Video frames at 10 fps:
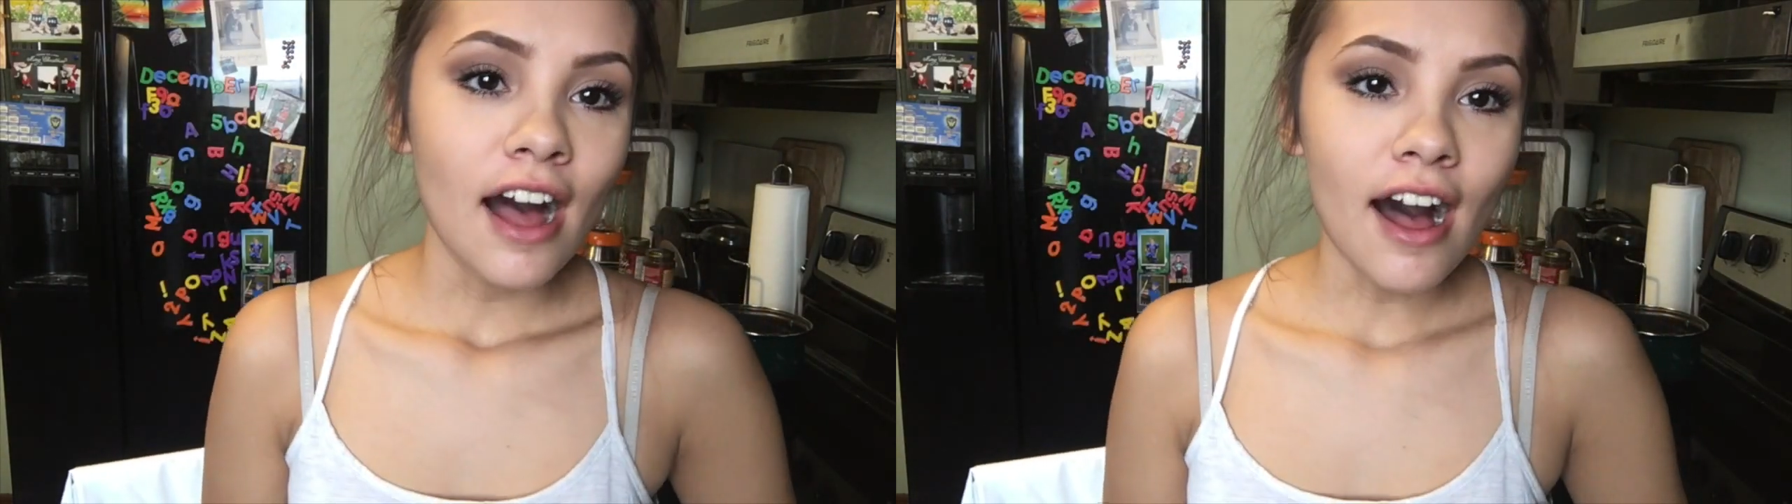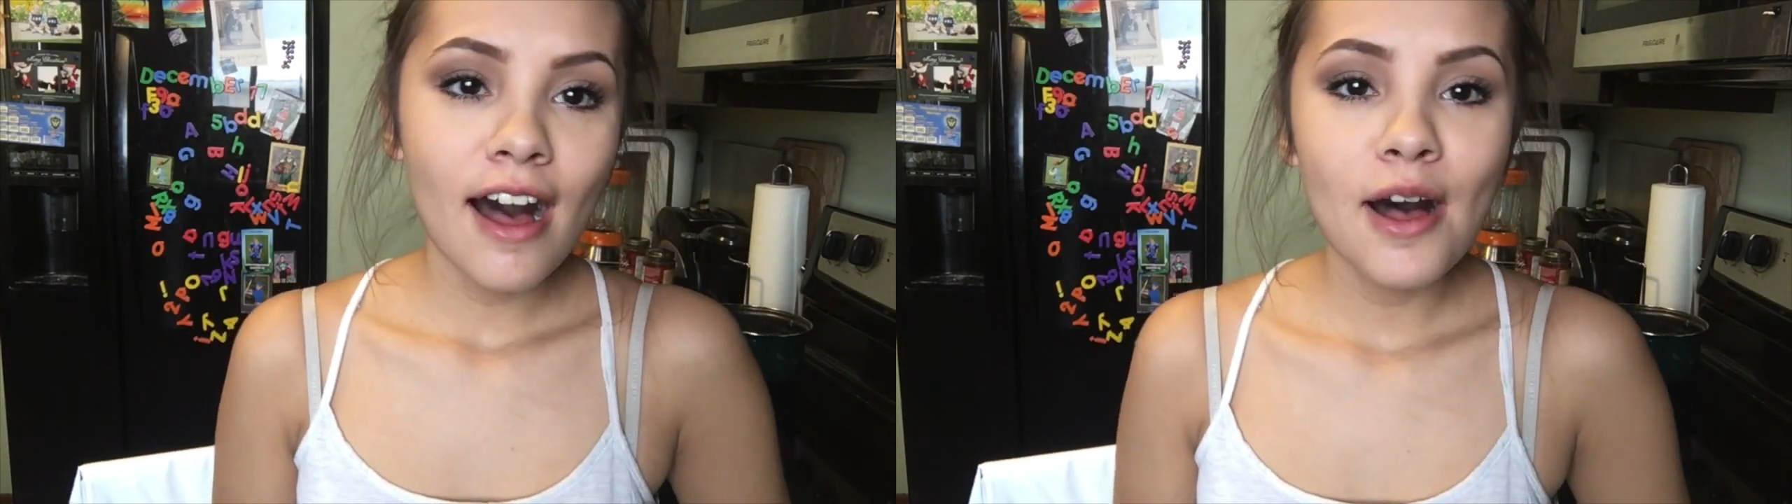
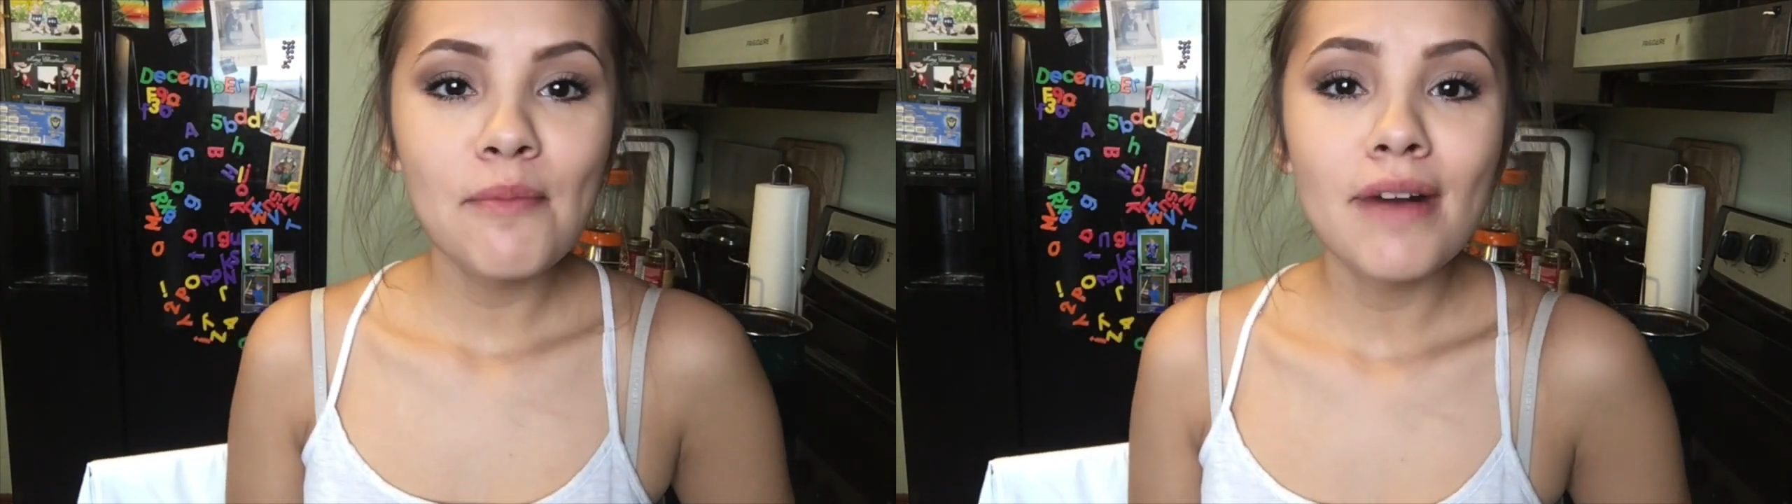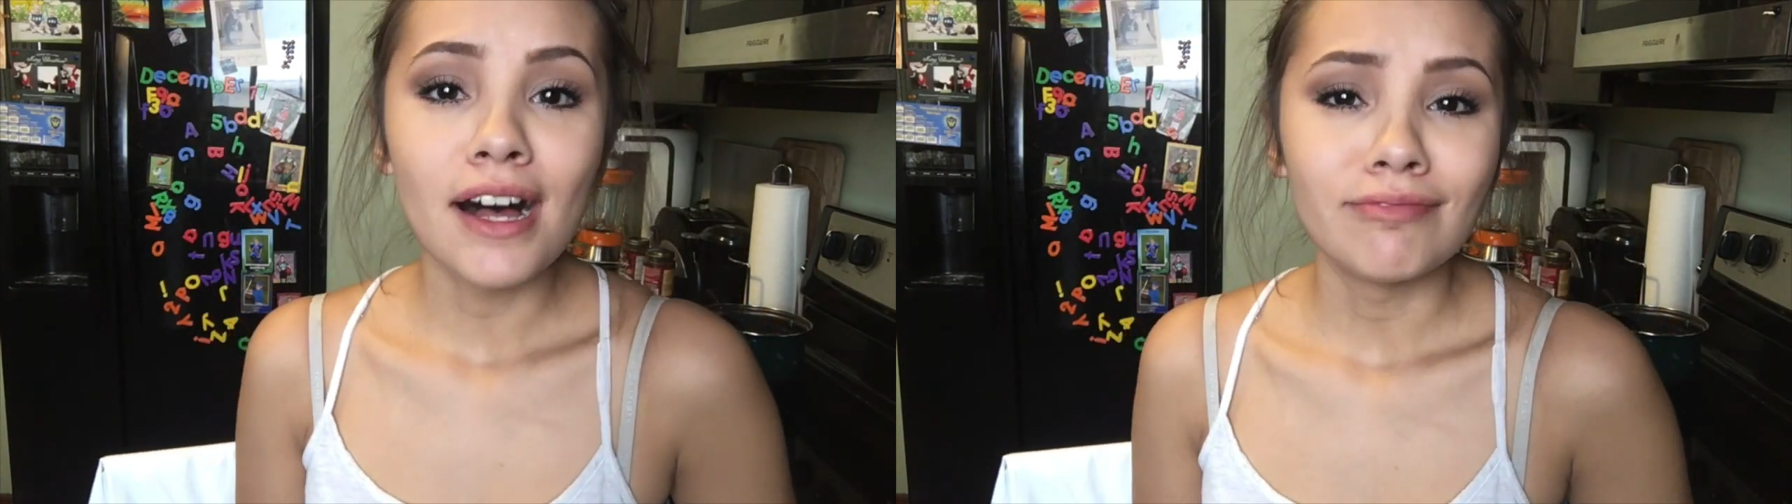I